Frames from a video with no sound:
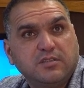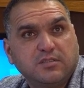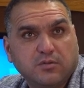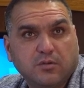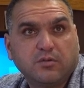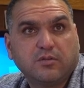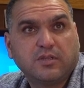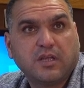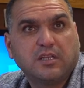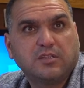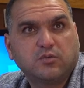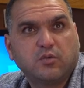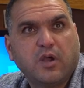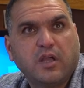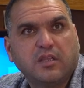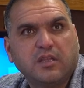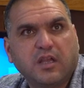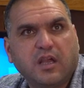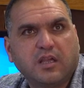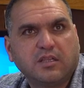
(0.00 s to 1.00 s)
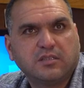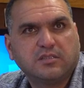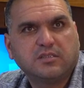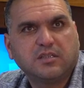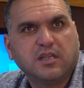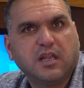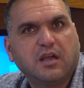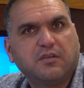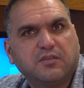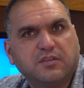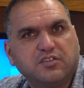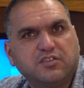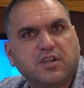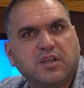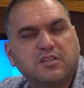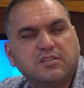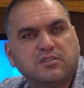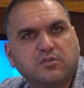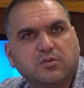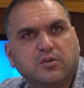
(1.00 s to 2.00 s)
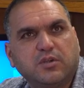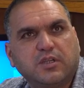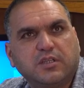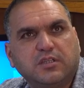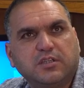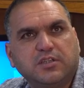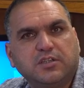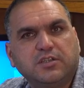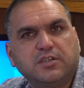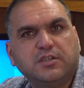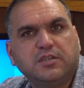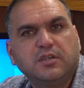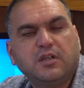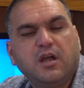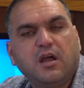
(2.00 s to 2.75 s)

so that's why I still have a chance to get here.